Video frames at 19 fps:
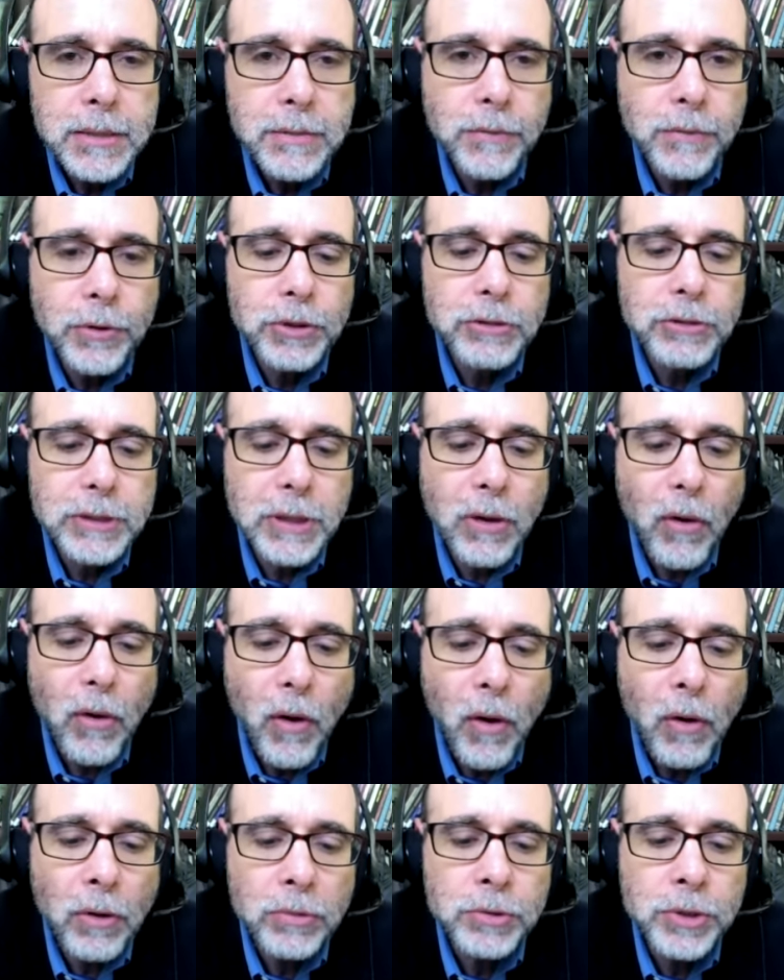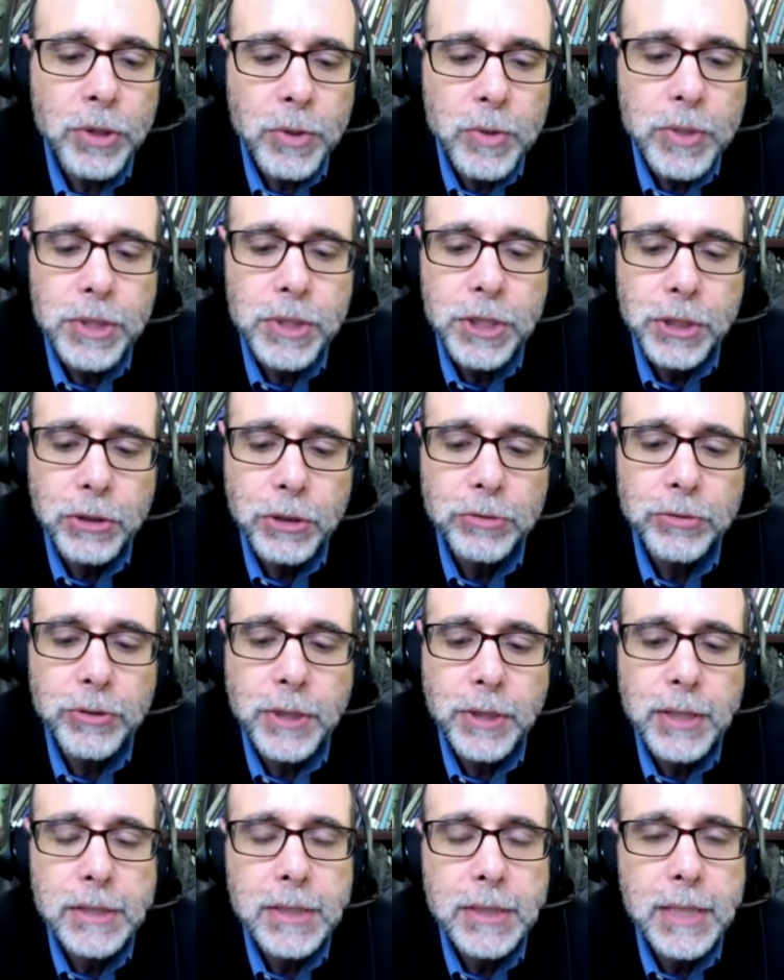virtually all Jewish children
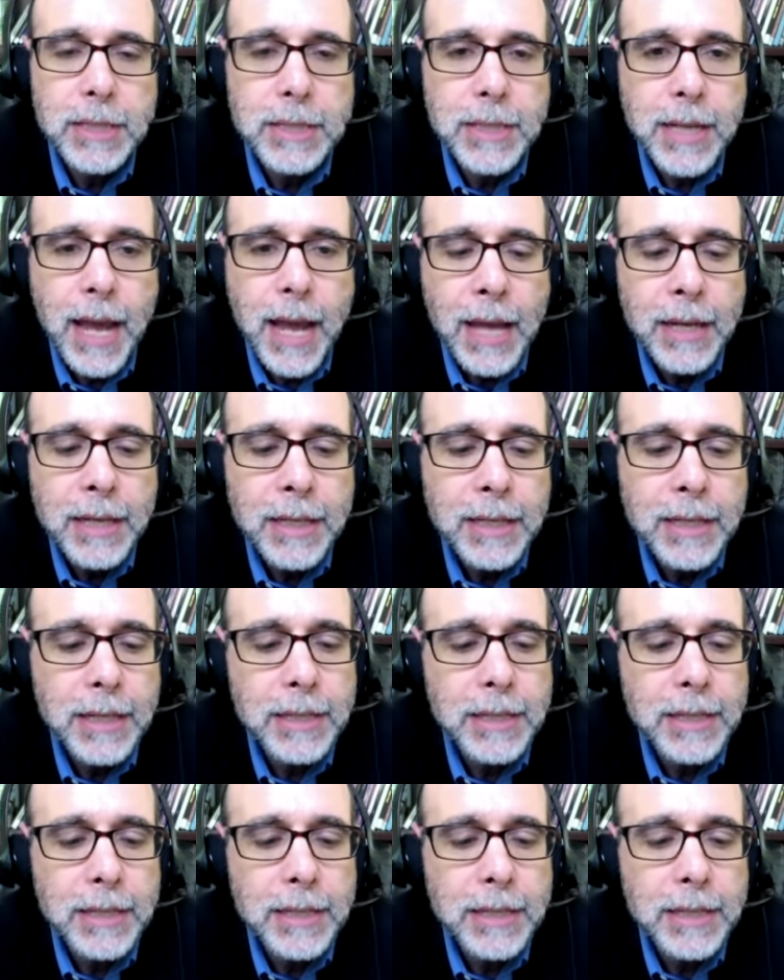in Cincinnati